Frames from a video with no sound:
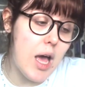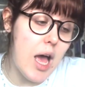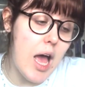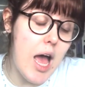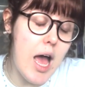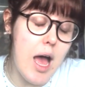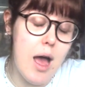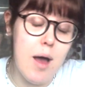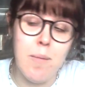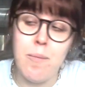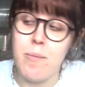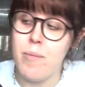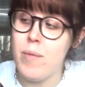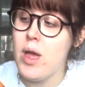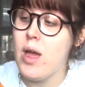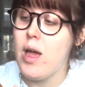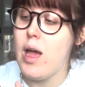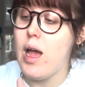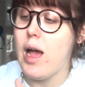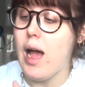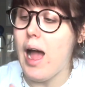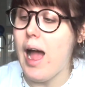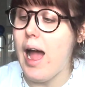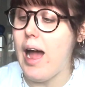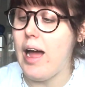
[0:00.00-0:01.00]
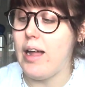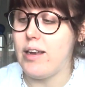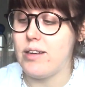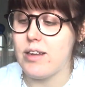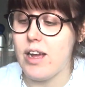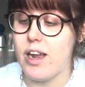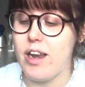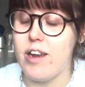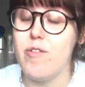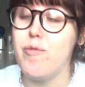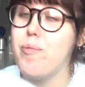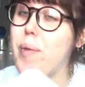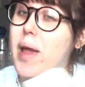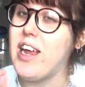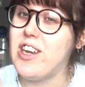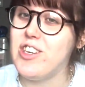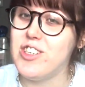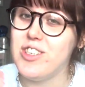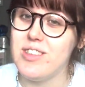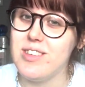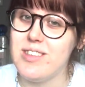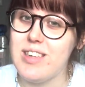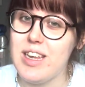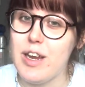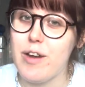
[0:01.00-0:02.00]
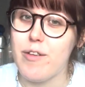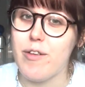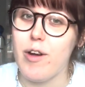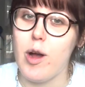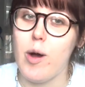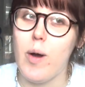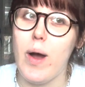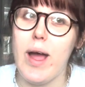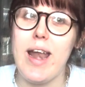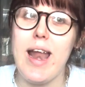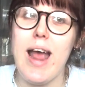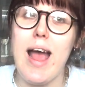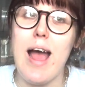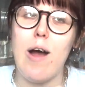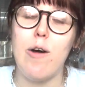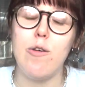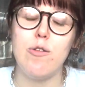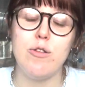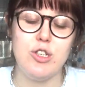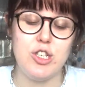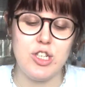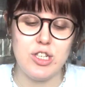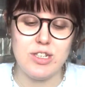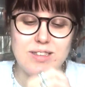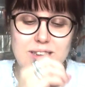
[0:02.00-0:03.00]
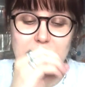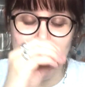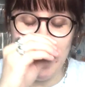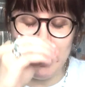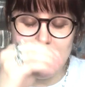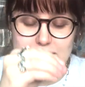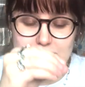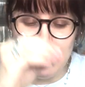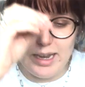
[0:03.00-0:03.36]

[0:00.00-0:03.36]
and kind of patient zero, and how just that